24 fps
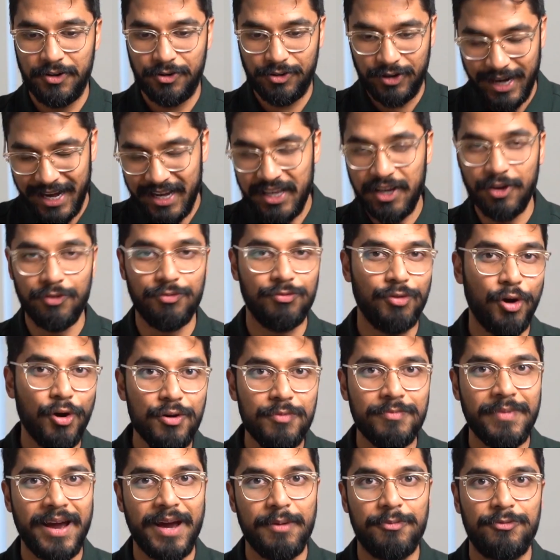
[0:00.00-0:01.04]
creating a
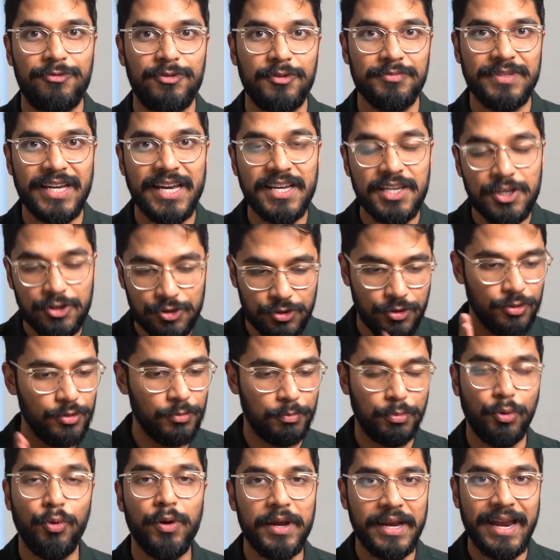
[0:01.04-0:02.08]
roadmap from taking you to
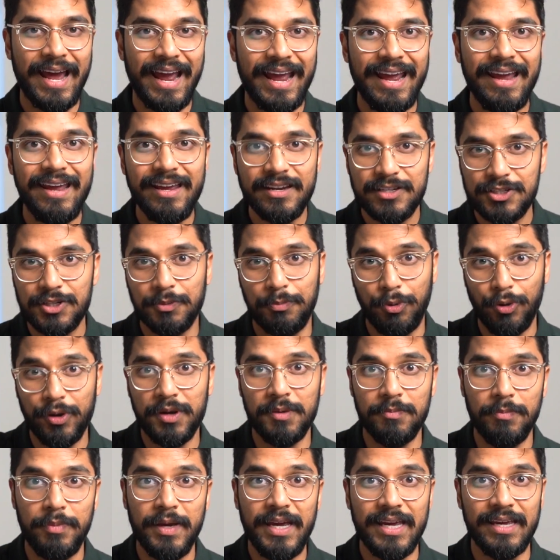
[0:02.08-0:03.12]
point A to
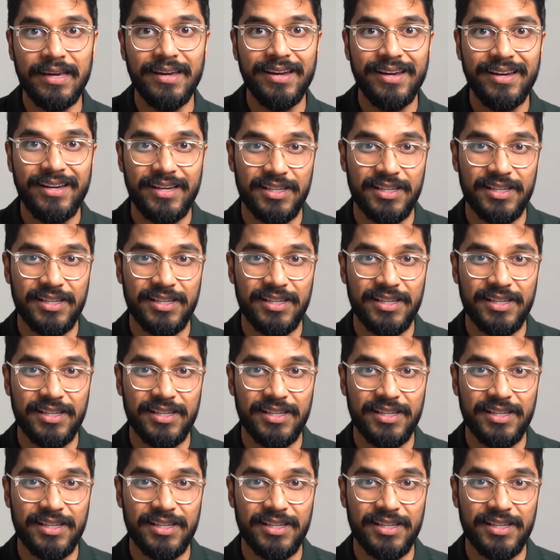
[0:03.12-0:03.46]
point B.